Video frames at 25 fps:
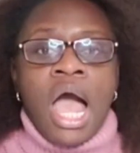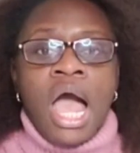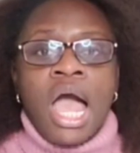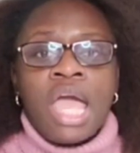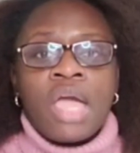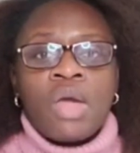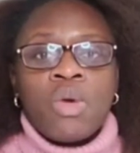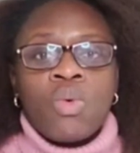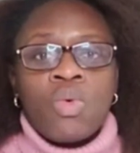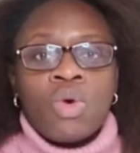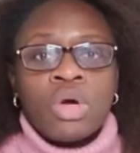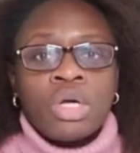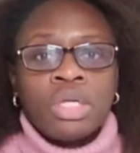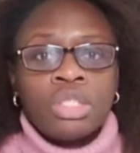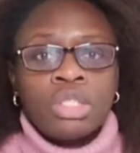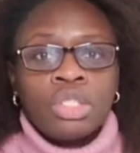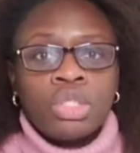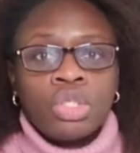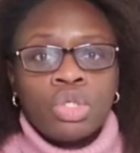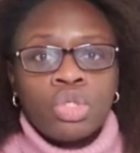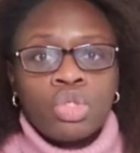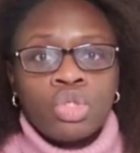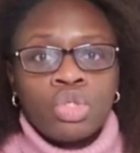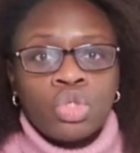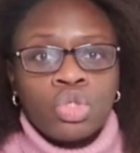I
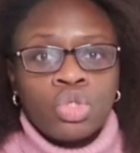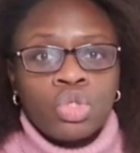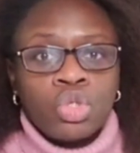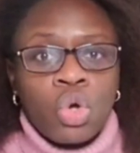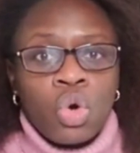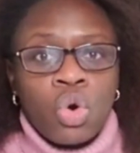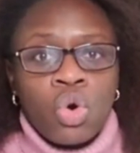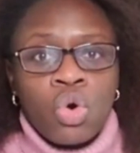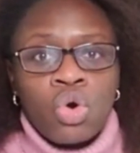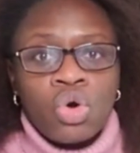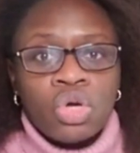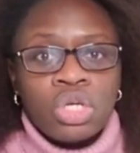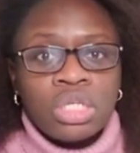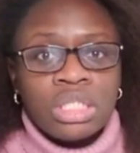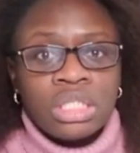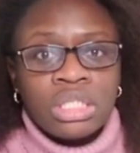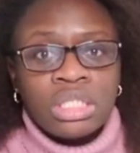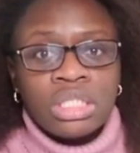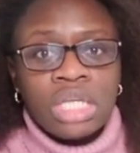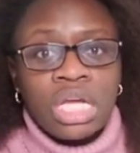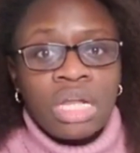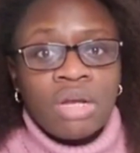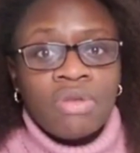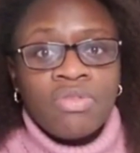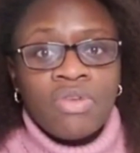was so
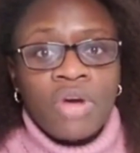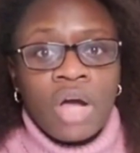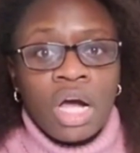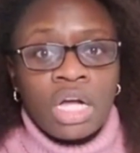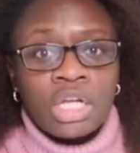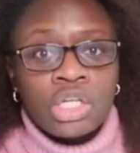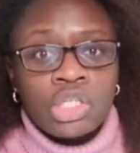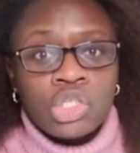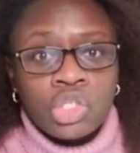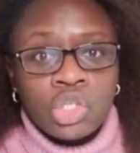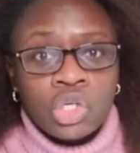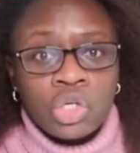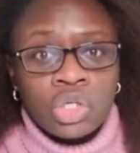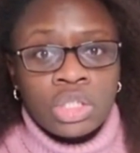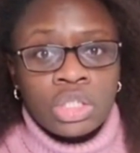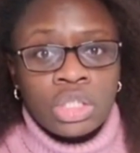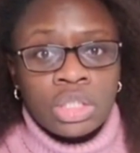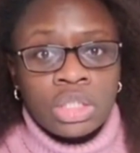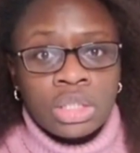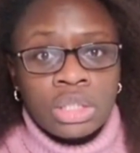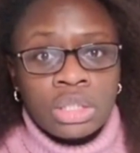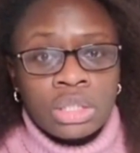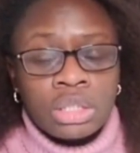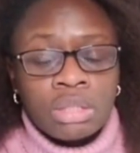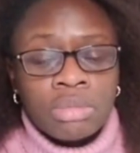
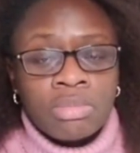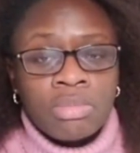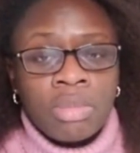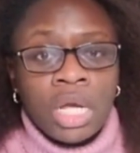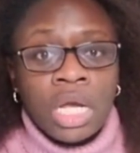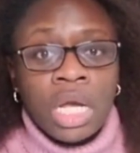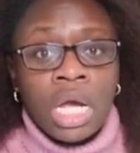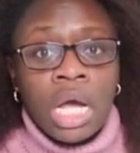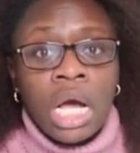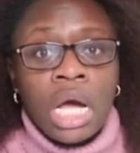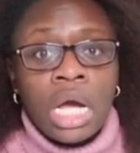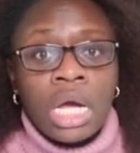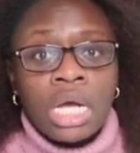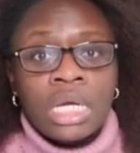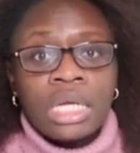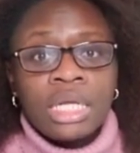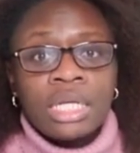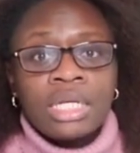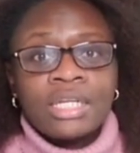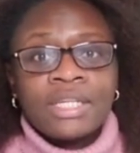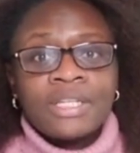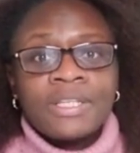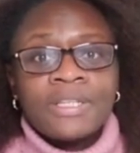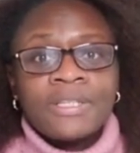self-conscious, my God.